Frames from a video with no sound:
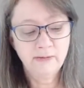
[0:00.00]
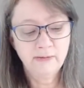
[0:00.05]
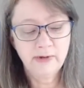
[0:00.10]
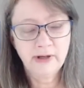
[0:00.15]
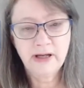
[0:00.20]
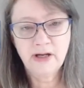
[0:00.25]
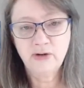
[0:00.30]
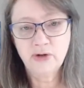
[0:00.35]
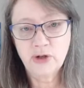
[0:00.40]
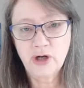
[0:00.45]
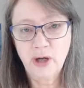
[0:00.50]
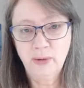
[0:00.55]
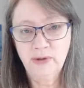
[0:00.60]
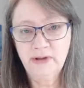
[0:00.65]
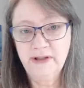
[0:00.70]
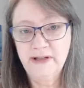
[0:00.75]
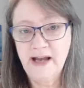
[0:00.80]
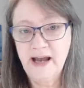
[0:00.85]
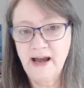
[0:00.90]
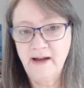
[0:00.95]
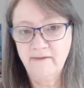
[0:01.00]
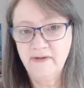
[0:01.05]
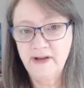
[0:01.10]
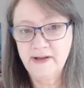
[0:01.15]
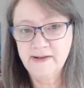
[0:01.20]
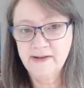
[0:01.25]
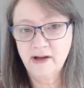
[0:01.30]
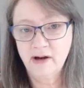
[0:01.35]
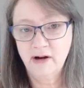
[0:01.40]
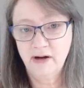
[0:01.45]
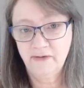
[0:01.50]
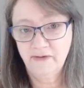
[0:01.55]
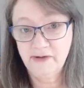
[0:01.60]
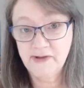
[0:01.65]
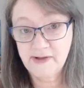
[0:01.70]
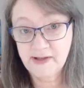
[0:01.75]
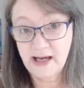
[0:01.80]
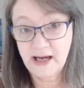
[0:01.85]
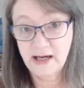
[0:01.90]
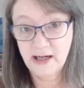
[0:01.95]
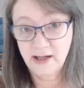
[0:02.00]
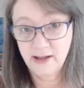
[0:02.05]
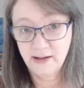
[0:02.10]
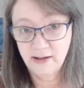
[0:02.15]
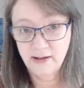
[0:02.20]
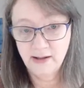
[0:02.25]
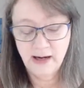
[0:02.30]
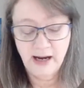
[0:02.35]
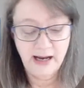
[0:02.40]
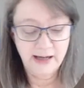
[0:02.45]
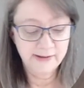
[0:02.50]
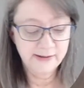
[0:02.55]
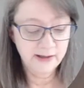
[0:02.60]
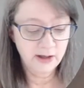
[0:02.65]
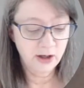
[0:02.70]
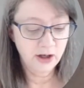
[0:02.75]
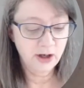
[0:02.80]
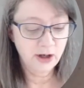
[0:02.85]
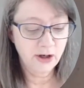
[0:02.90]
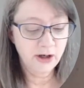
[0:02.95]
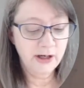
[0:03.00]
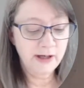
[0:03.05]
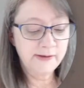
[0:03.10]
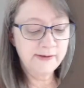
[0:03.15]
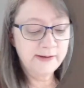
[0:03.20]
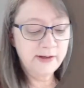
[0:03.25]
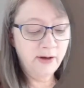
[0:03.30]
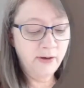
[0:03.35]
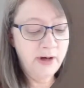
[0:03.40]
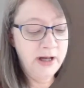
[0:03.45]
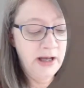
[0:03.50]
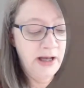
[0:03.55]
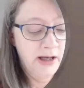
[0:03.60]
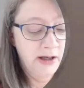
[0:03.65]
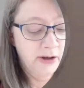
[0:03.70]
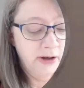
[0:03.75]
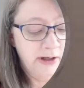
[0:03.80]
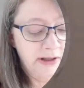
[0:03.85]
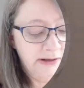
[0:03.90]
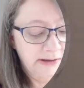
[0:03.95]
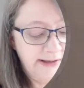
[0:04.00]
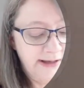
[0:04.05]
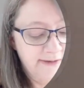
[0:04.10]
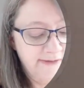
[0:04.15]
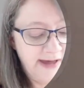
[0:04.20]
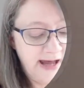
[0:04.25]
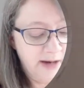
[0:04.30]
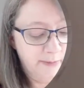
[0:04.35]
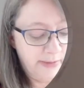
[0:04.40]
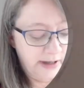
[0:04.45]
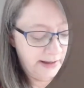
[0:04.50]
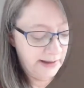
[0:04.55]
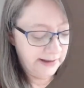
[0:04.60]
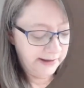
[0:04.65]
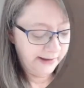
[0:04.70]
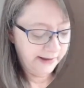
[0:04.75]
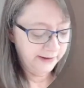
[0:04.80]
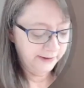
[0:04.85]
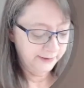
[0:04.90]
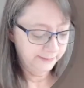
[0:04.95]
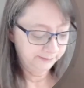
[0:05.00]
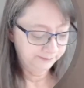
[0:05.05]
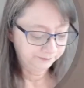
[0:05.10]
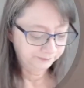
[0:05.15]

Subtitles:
get in trouble and have this confiscated at security, so I'm going to leave that behind.